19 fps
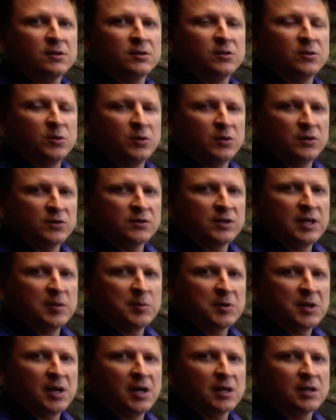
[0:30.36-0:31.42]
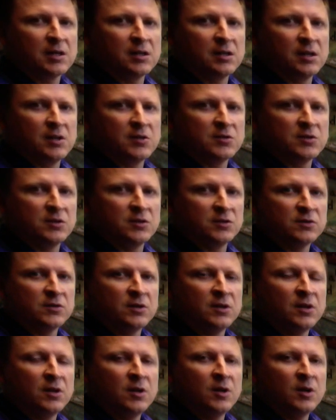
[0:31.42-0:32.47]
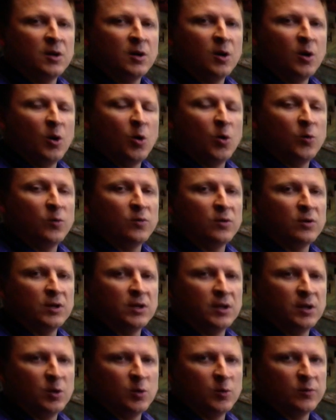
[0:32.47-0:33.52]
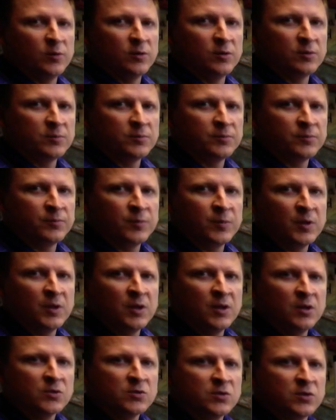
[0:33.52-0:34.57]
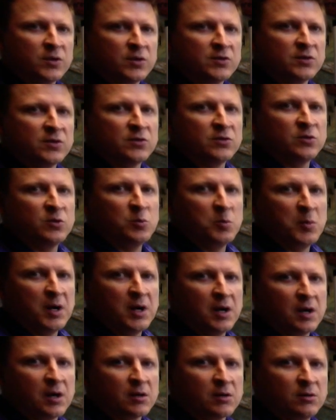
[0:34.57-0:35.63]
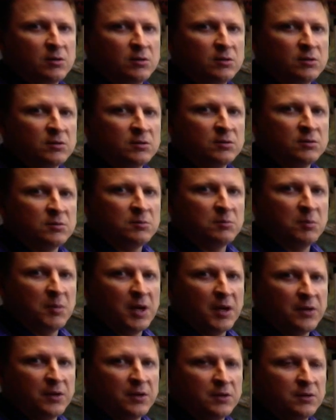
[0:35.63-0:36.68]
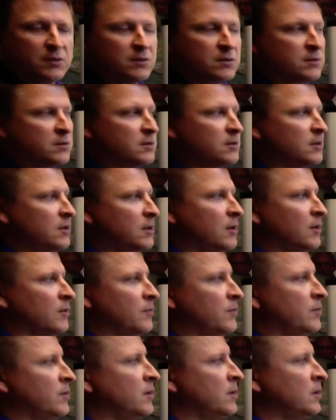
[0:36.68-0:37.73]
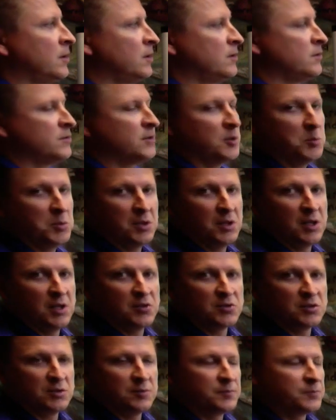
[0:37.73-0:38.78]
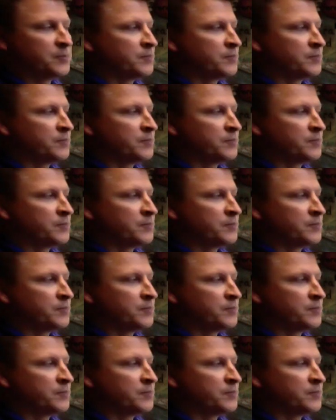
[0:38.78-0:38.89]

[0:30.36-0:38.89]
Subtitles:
doing the same calculations over and over. So this is numerical methods of simulation.